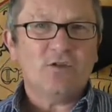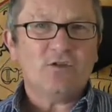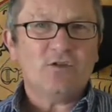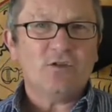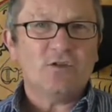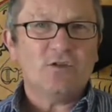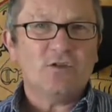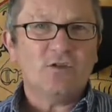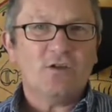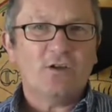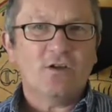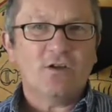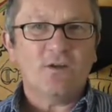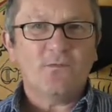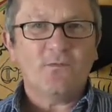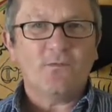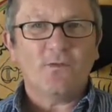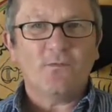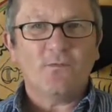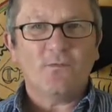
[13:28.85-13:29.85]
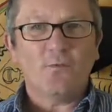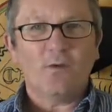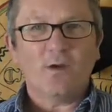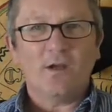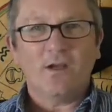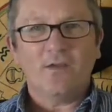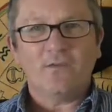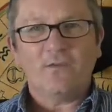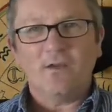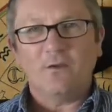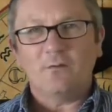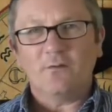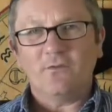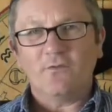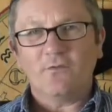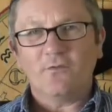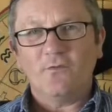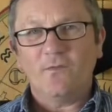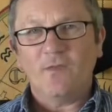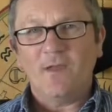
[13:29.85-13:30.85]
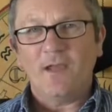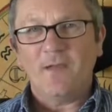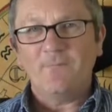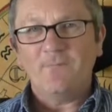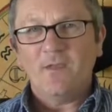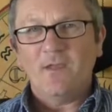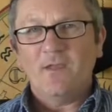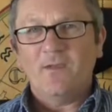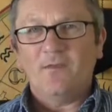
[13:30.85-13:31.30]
June and July for the forecast going through there,